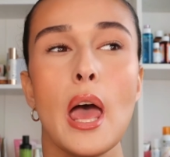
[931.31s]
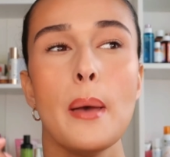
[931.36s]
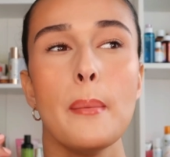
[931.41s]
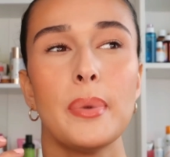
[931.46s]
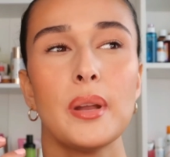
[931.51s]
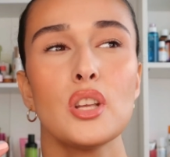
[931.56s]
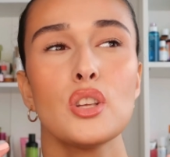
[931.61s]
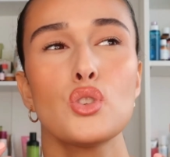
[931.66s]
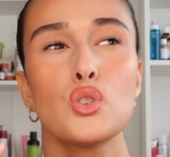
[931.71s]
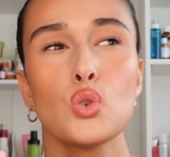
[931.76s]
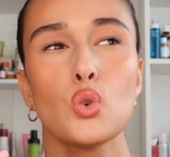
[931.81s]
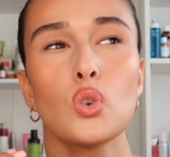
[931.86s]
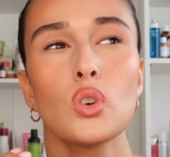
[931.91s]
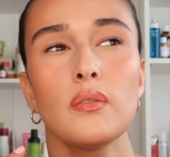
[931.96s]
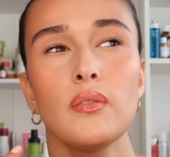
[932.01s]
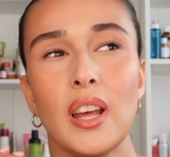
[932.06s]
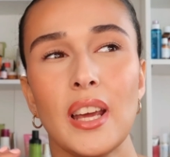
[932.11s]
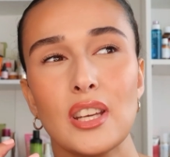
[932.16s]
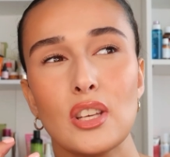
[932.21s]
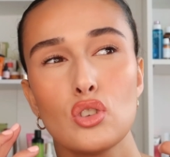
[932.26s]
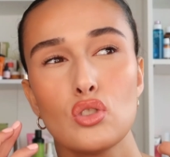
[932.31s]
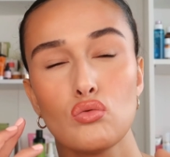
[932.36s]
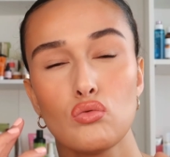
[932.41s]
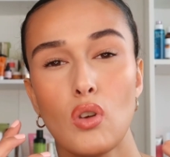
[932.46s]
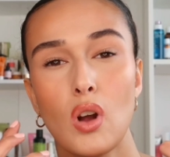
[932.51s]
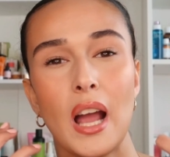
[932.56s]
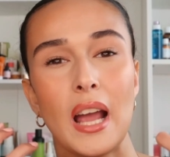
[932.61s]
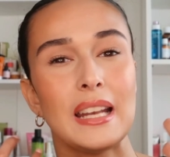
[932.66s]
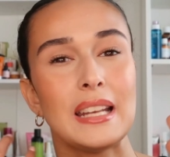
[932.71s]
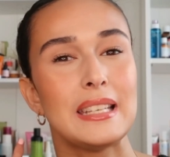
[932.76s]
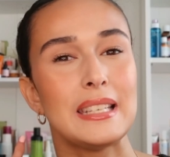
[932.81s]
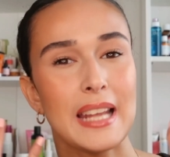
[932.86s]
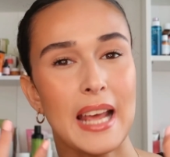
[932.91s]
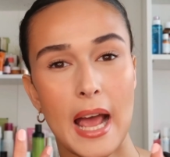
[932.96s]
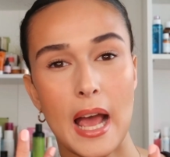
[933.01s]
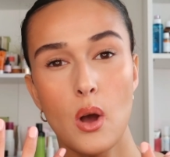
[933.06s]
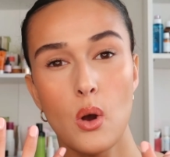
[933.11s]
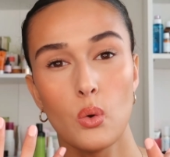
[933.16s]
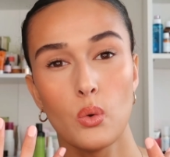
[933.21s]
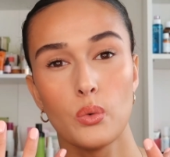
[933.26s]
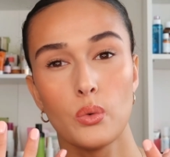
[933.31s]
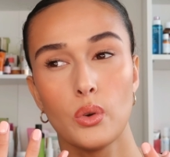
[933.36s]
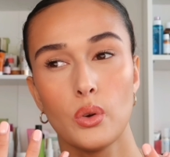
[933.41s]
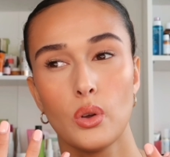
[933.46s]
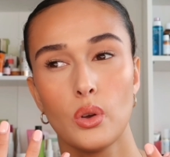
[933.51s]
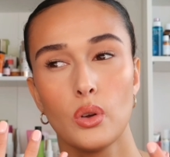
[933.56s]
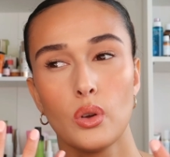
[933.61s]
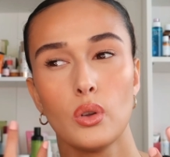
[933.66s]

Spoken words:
But it's sort of like dried down.